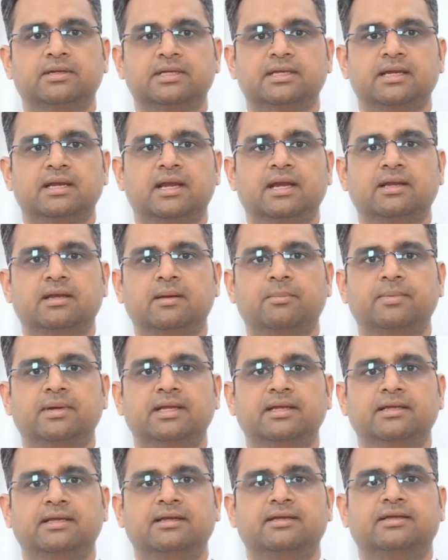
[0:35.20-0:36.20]
the
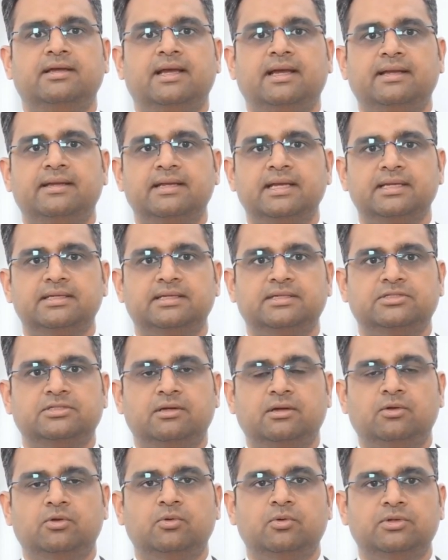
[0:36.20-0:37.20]
unoperated side, that is
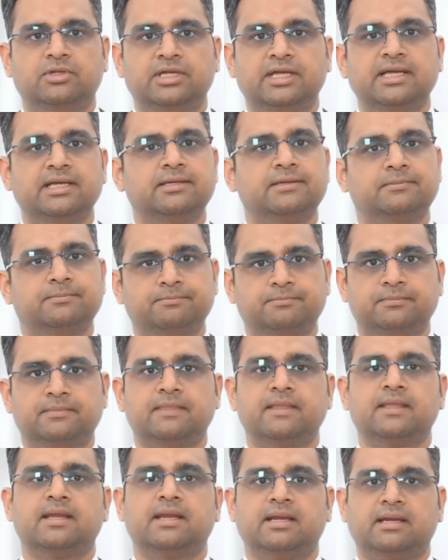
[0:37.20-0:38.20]
your good leg,
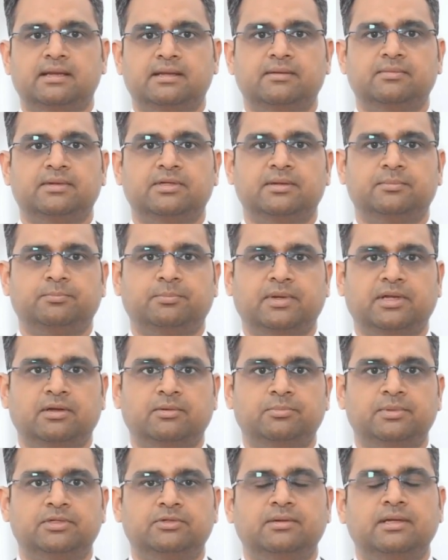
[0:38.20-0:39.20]
with a pillow
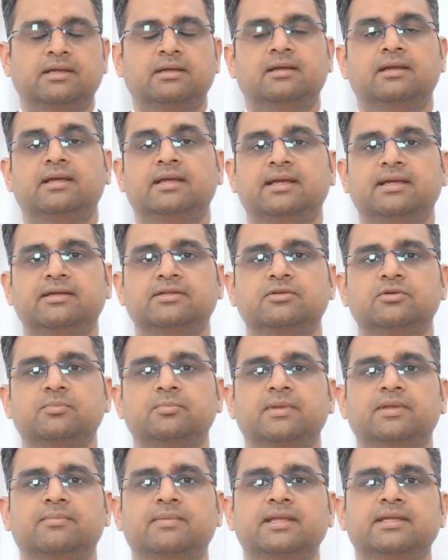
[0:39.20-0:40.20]
between your knees to
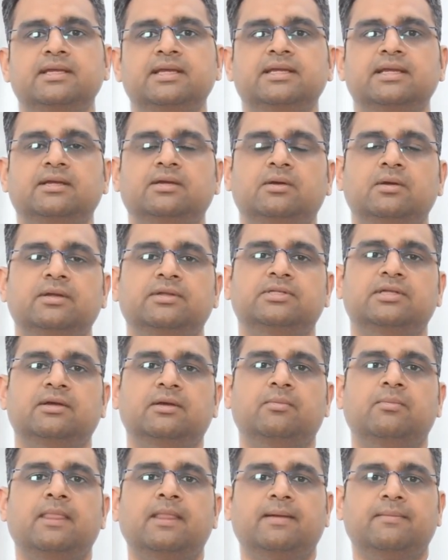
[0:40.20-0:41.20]
prevent any crossing
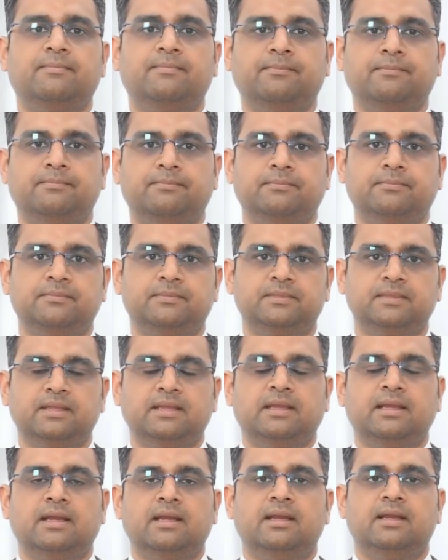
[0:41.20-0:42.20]
over.
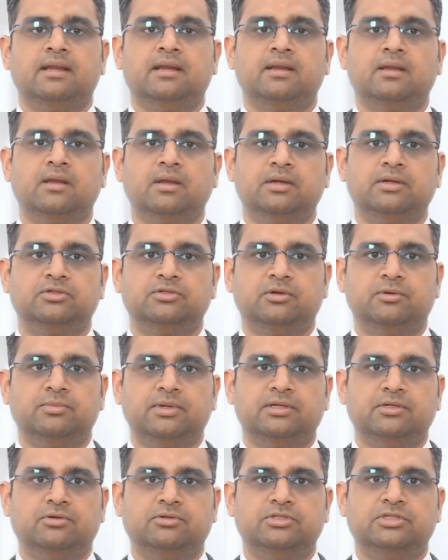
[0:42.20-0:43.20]
Also,
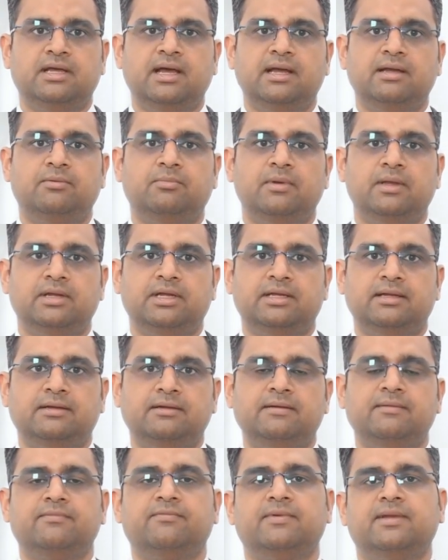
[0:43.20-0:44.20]
when you start walking,
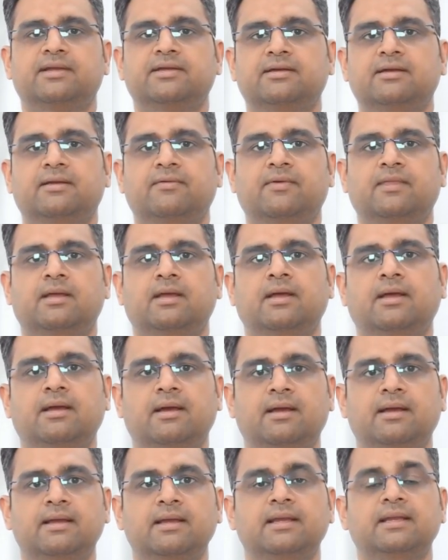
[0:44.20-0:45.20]
first of all,
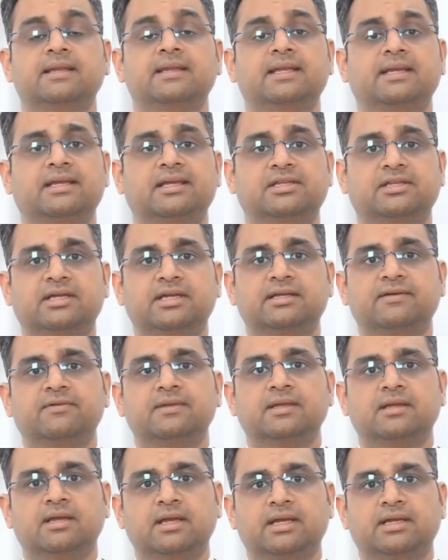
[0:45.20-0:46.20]
initially
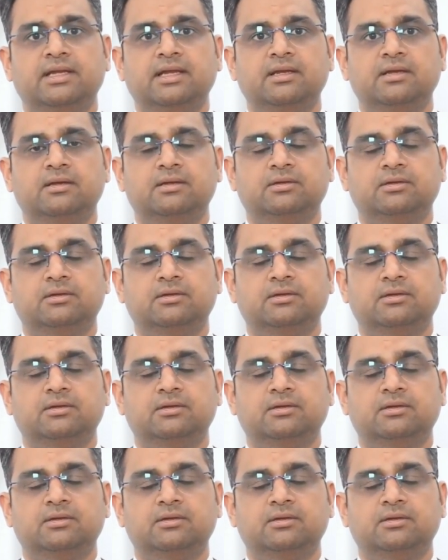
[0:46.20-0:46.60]
for a day or